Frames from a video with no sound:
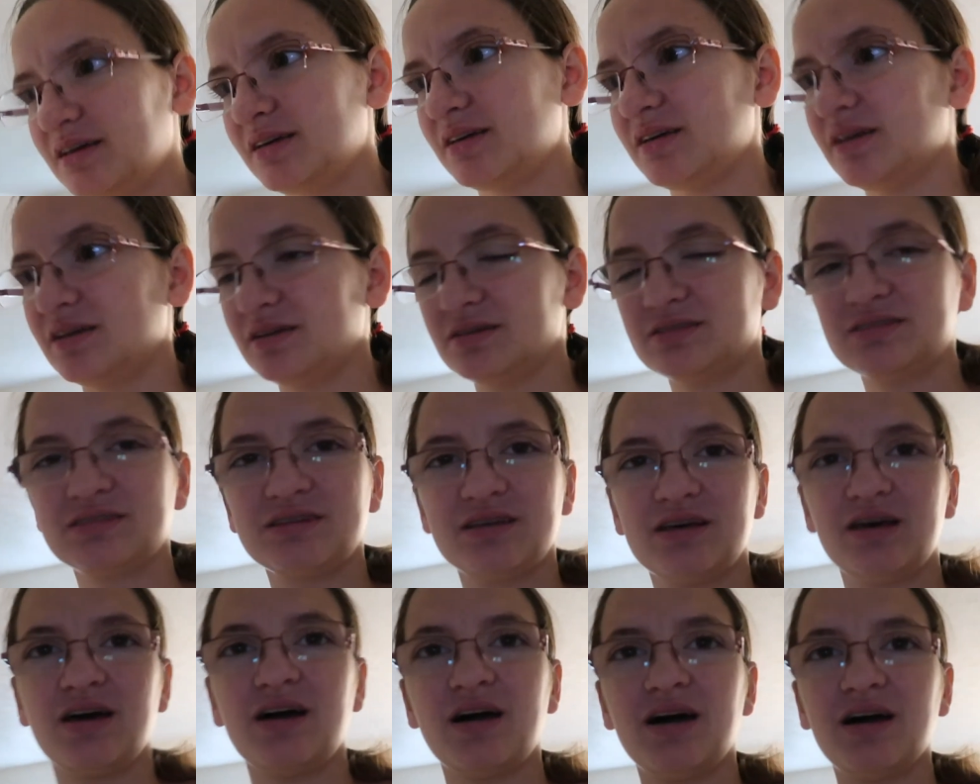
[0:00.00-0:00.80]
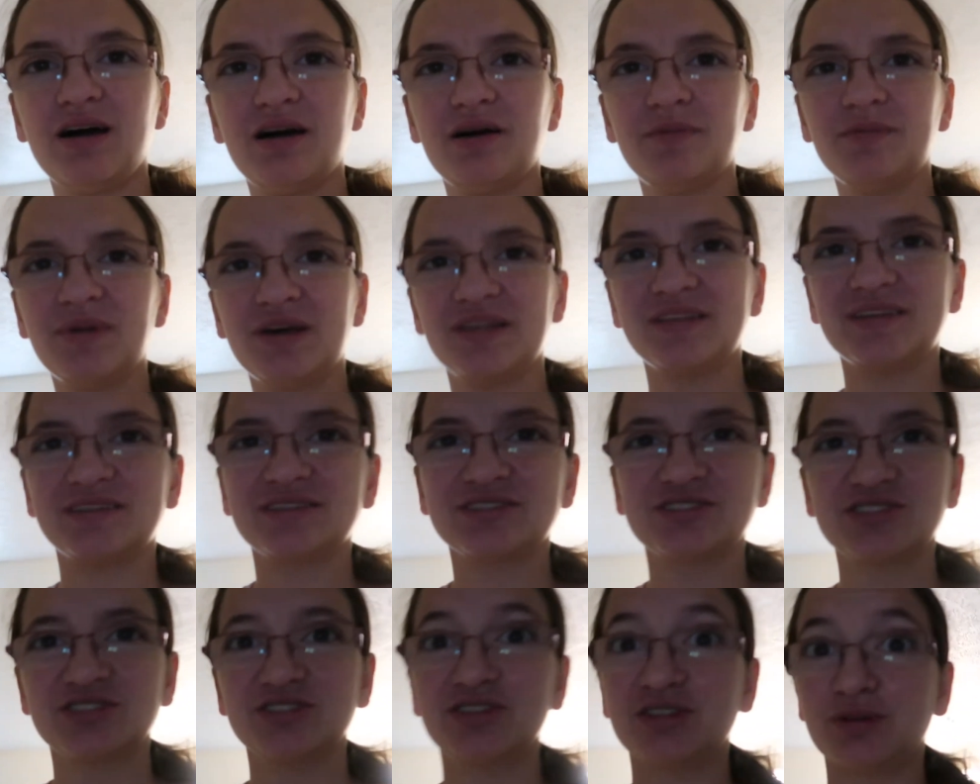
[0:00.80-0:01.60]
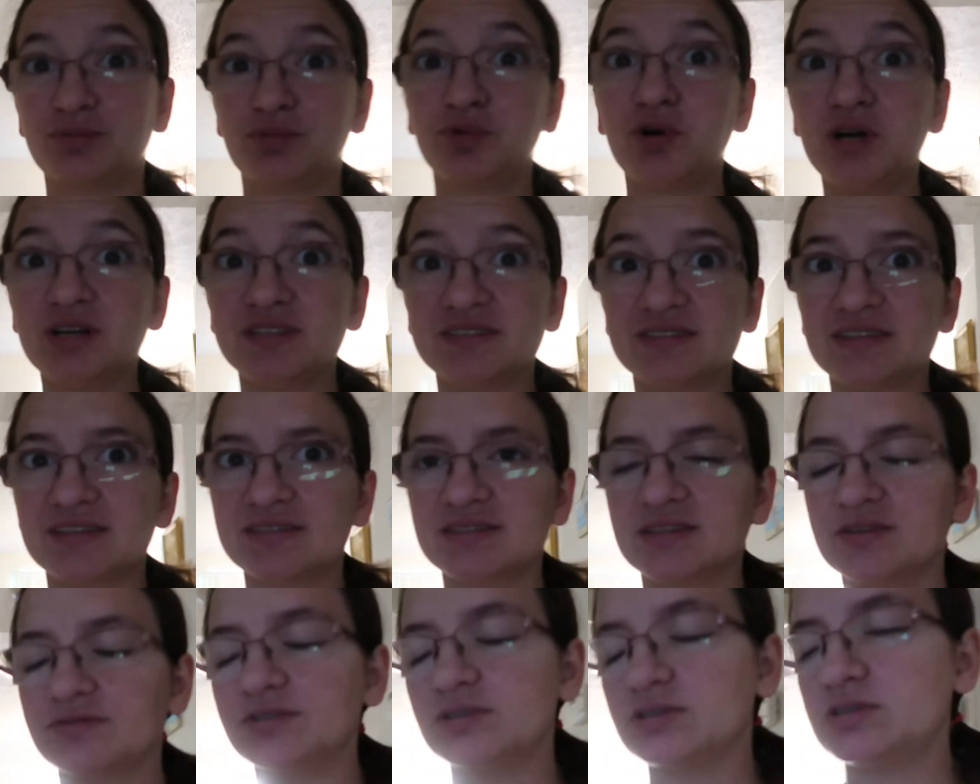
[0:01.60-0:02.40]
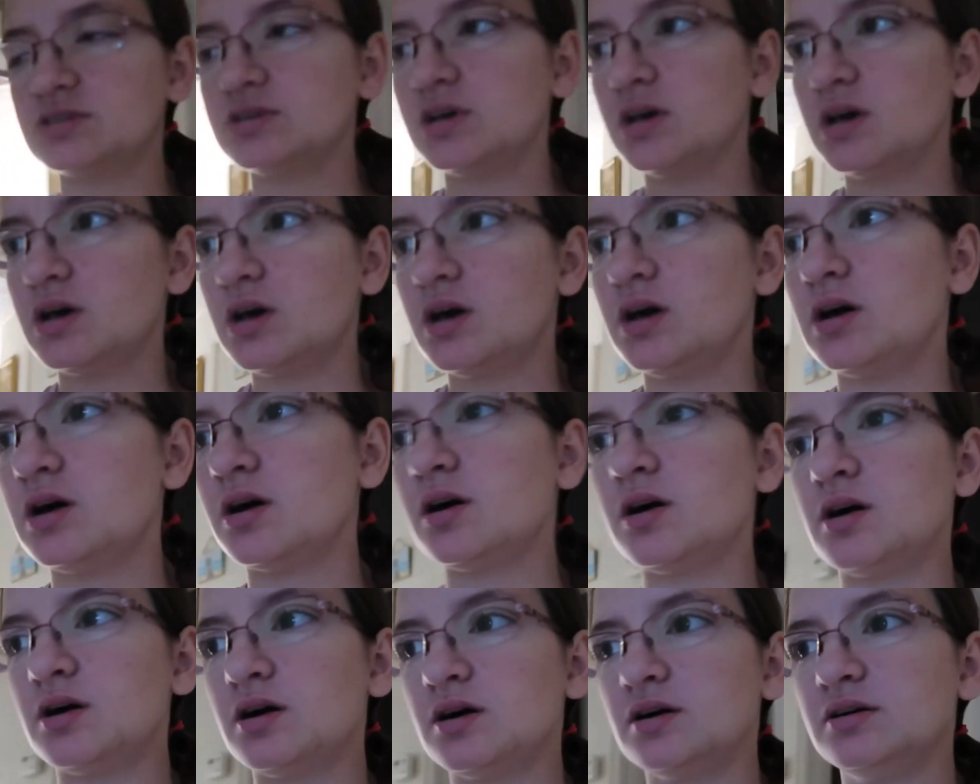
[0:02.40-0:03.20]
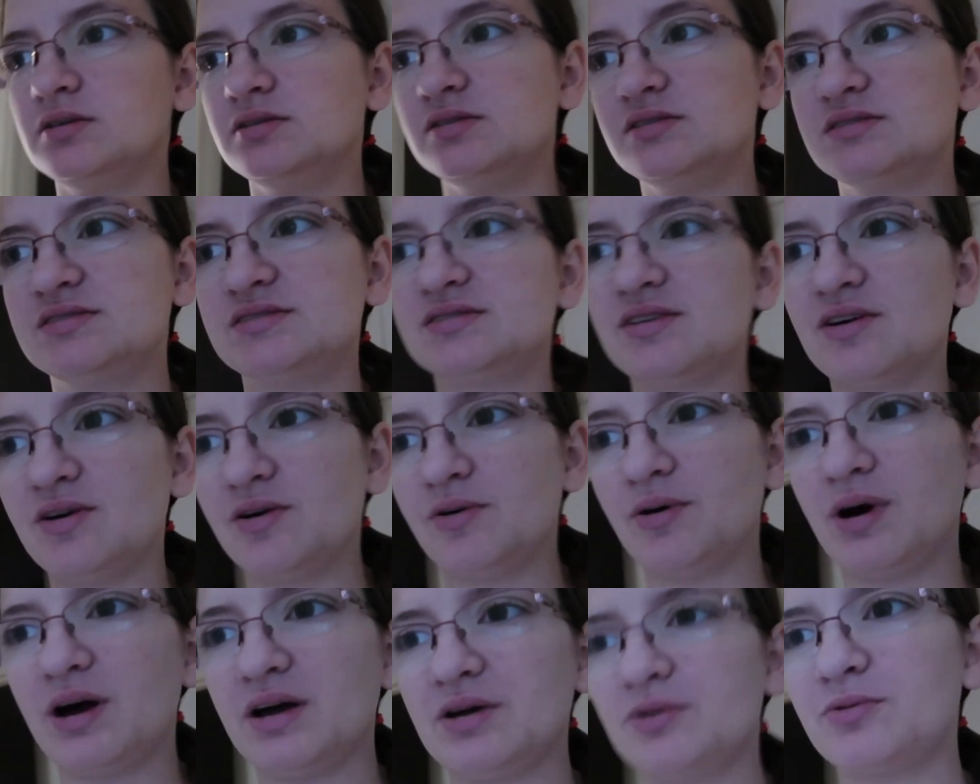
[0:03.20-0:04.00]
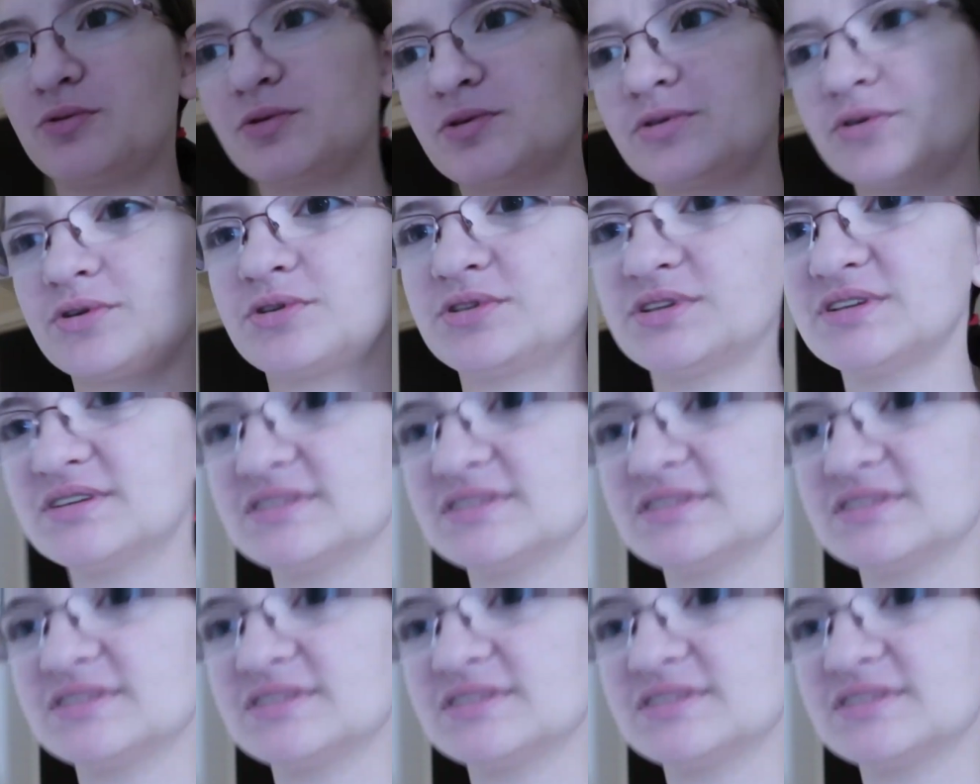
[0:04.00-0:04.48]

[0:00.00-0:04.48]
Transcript: it um, and then I'll show you the process of it. Uh, so I ordered